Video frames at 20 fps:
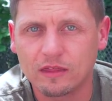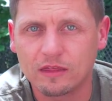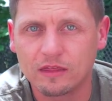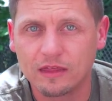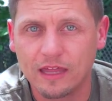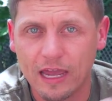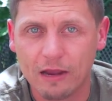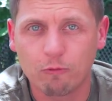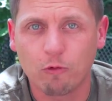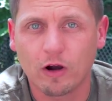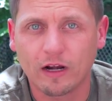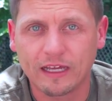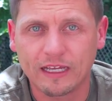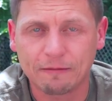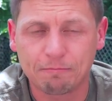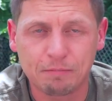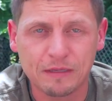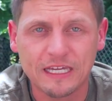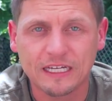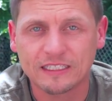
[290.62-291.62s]
they want
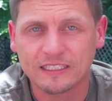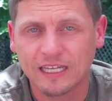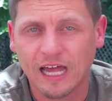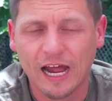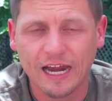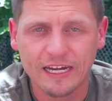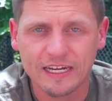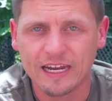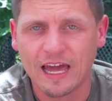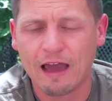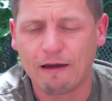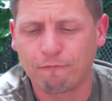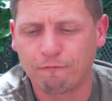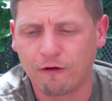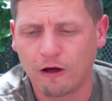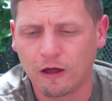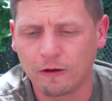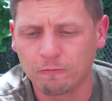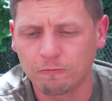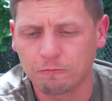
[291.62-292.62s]
to be excited and have
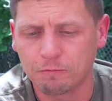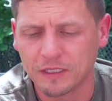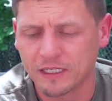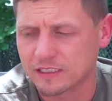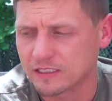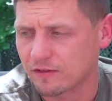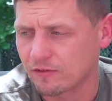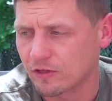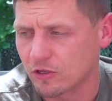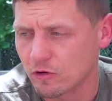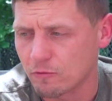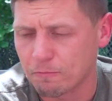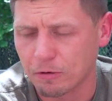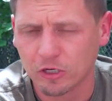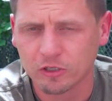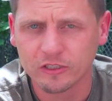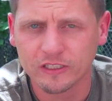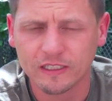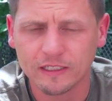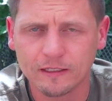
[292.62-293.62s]
fun because of the new
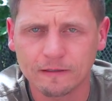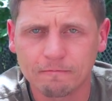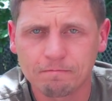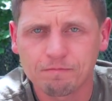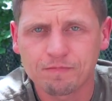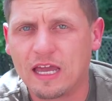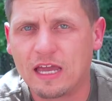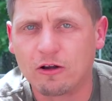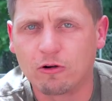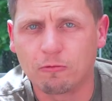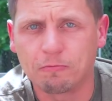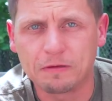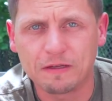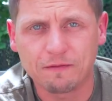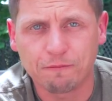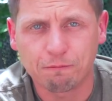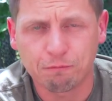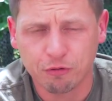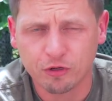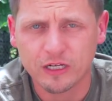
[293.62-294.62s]
person, it'll
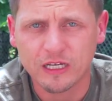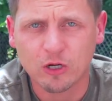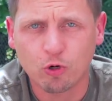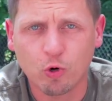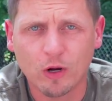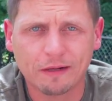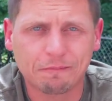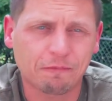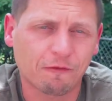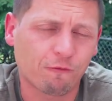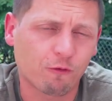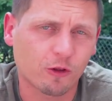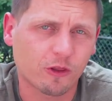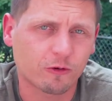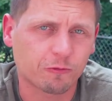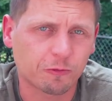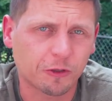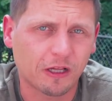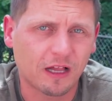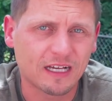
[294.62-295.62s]
be pretty quick before
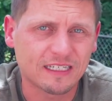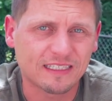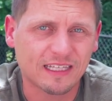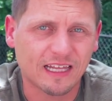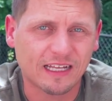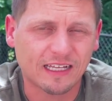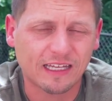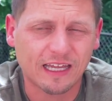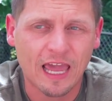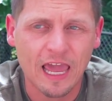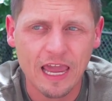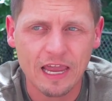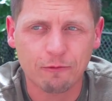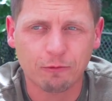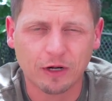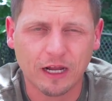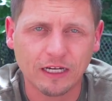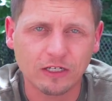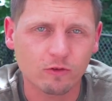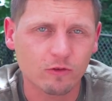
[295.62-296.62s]
they realize like, hey,
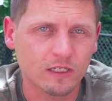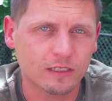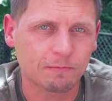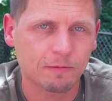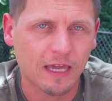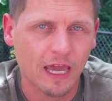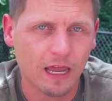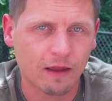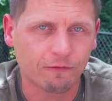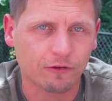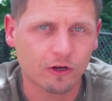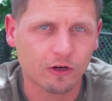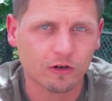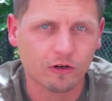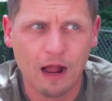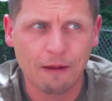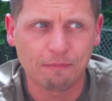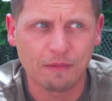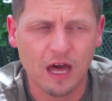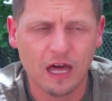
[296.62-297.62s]
when I do this behavior,
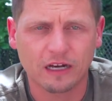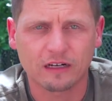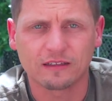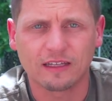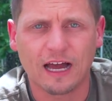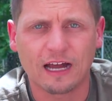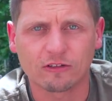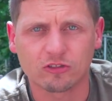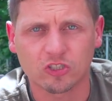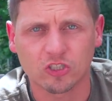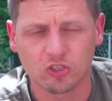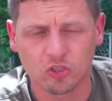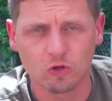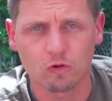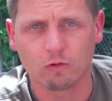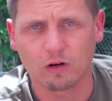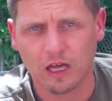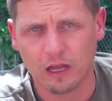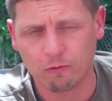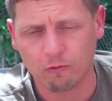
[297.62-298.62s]
I'm not allowed to
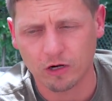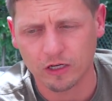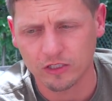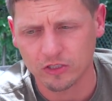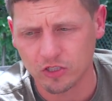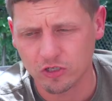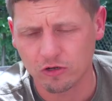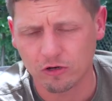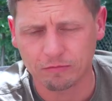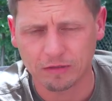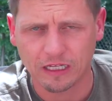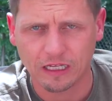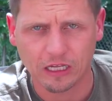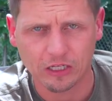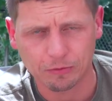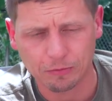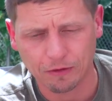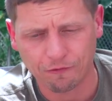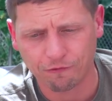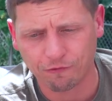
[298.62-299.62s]
do what I want to do. I'm not
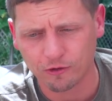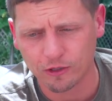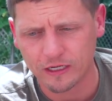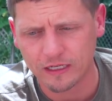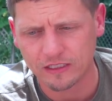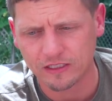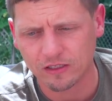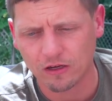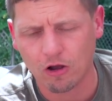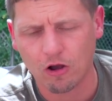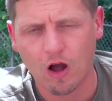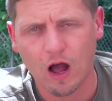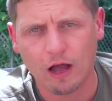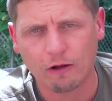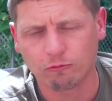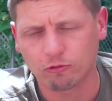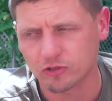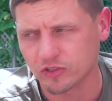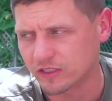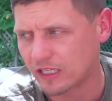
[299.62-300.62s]
allowed to be free, so
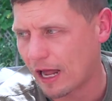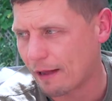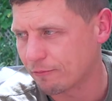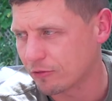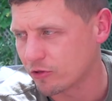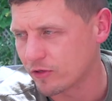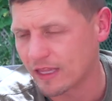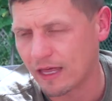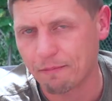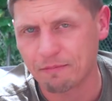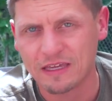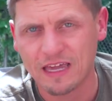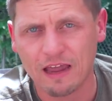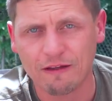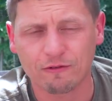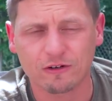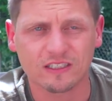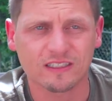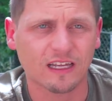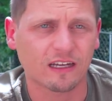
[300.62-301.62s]
I will stop doing that
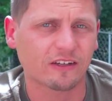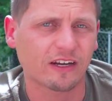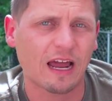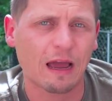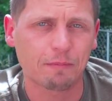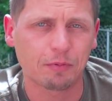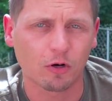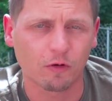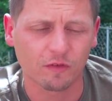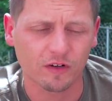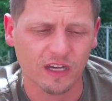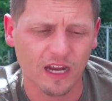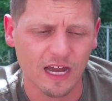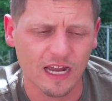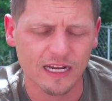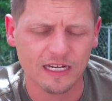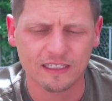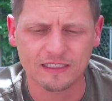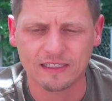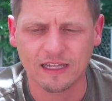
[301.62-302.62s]
behavior. It's not going to happen
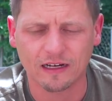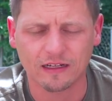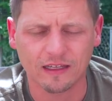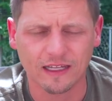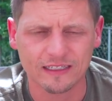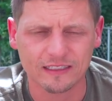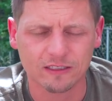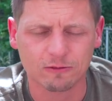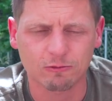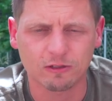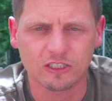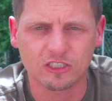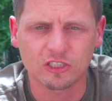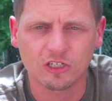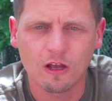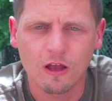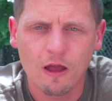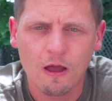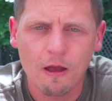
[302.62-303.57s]
overnight. It's not a light switch,